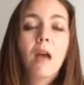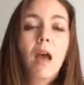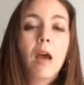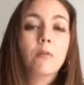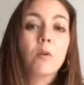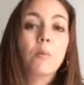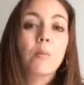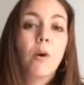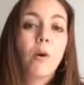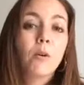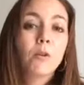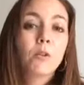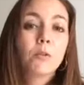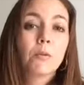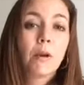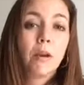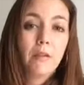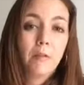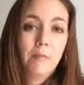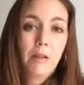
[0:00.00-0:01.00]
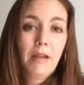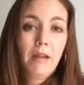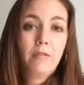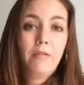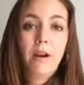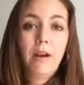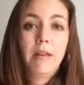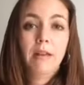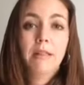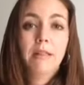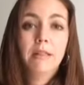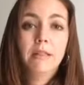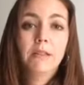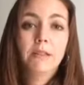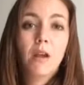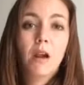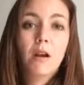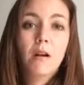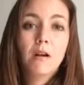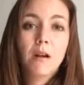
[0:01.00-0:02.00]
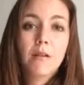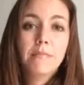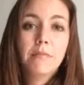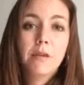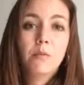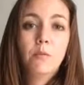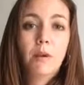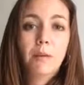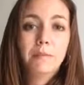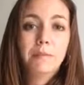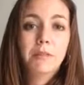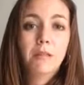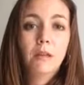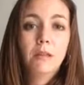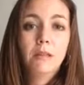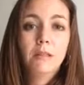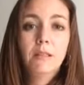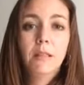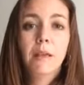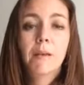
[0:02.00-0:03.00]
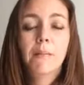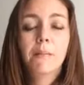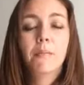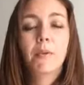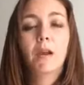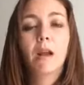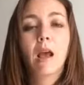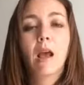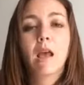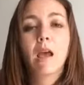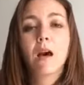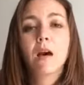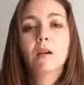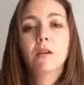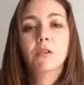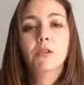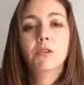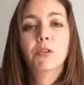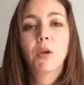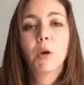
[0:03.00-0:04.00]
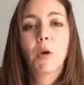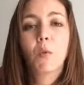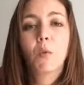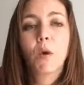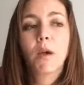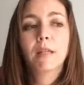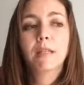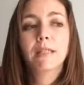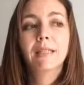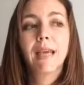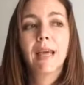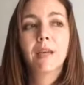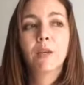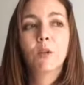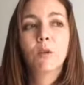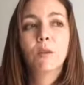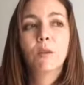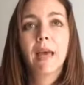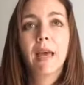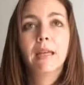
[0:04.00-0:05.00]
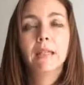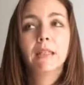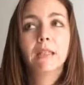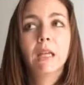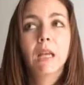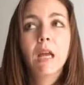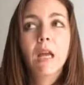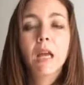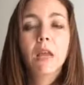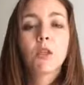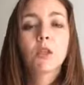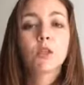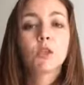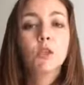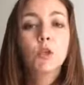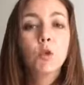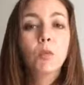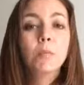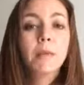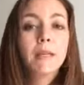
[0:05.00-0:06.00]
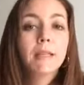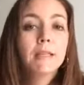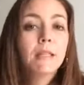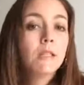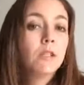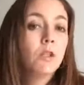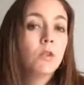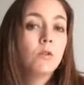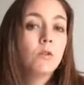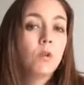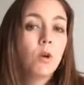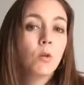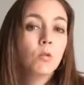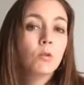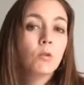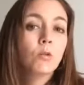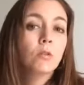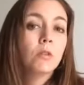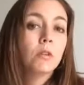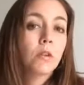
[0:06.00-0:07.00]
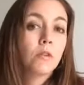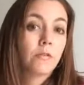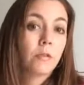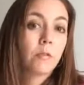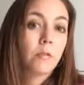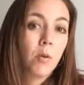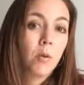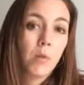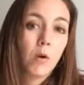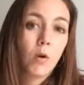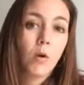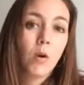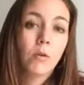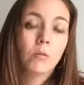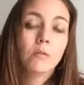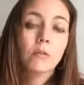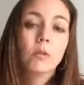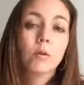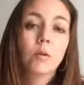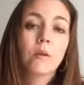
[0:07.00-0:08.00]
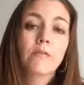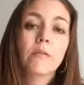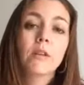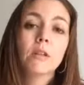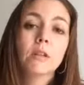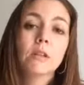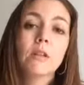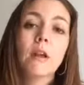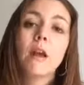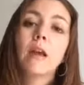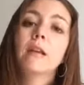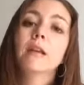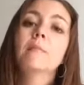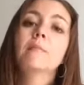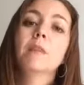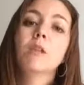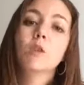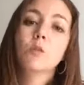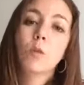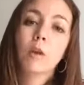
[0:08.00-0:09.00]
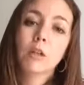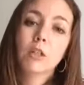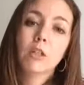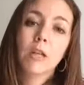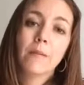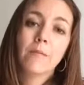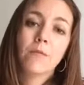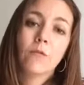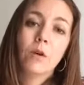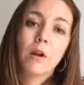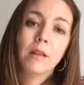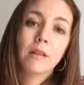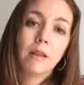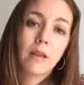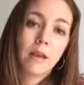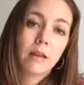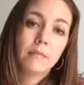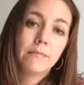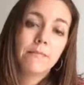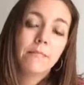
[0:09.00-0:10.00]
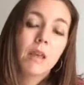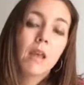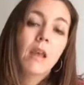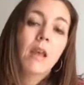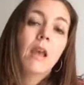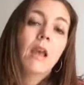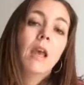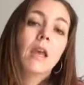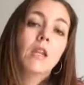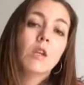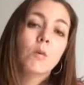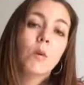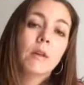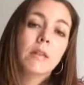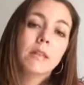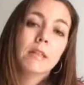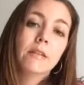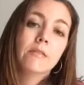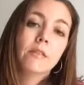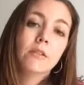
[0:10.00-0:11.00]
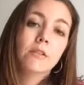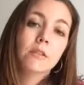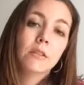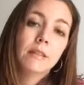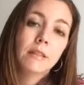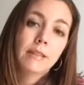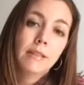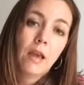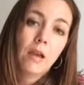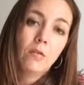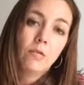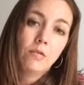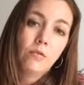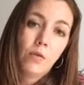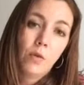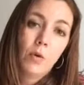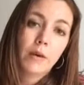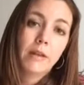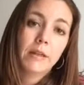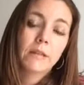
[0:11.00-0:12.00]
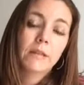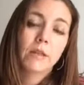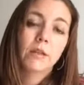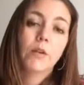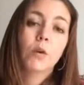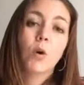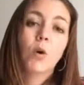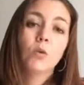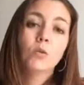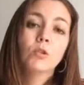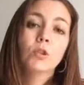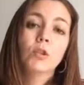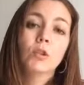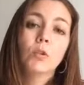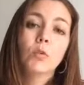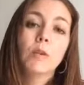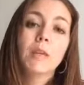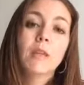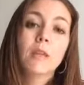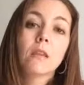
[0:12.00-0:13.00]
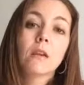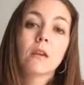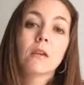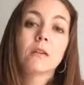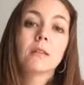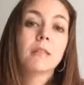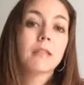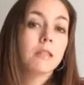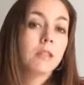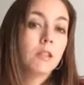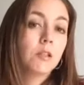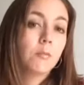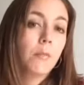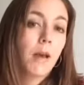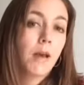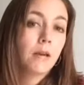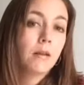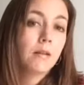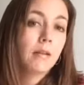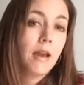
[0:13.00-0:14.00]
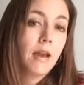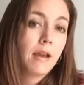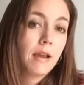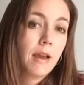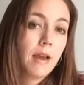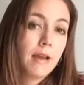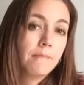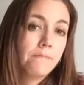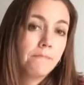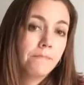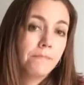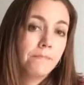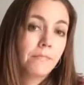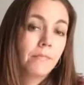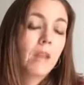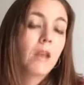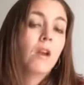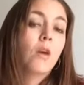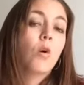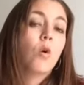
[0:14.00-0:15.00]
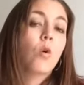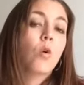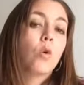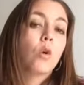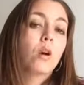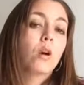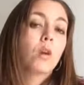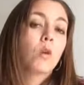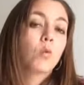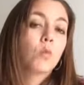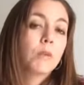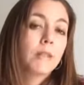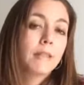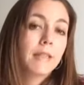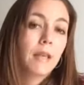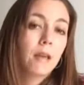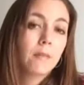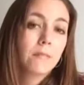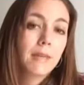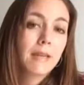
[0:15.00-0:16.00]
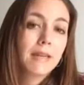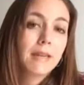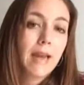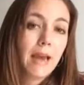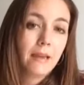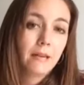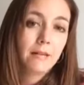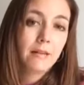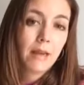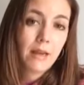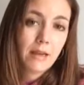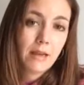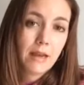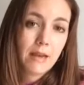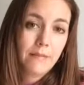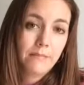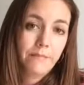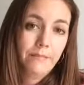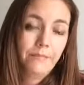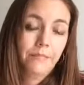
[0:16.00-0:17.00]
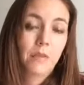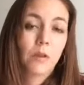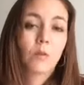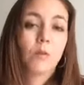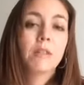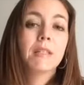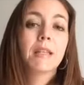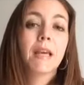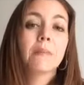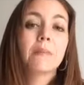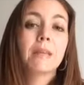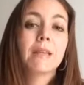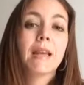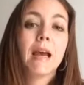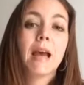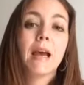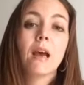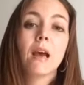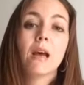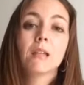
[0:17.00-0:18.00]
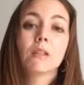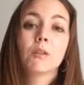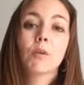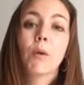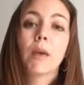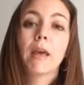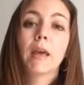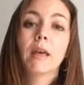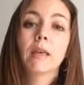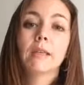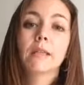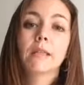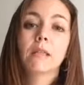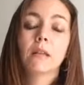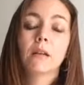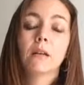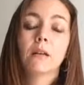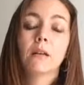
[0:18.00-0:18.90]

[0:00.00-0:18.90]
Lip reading: will post where all the Black Friday deals are on my website, but I also want to tell you that there's 2 places you can go to look for promo codes. So if there's an item that you want to shop for online and you want if there's a discount for it, go to either dealspotter.com or retailmenot.com. RetailMeNot also has